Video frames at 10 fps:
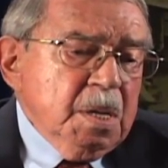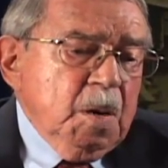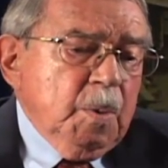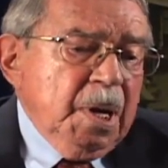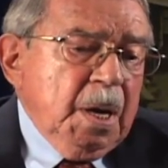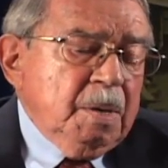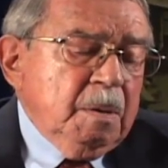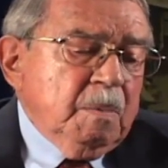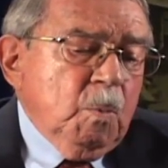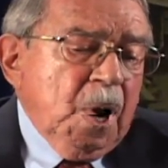that we had
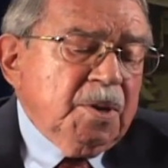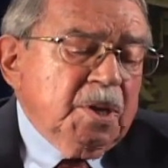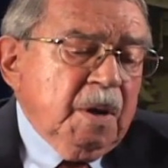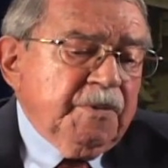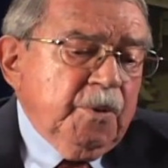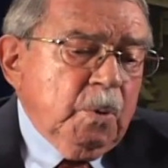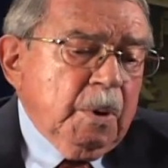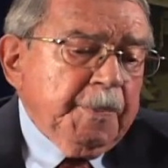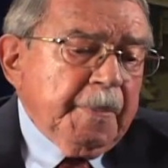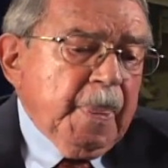to watch out for.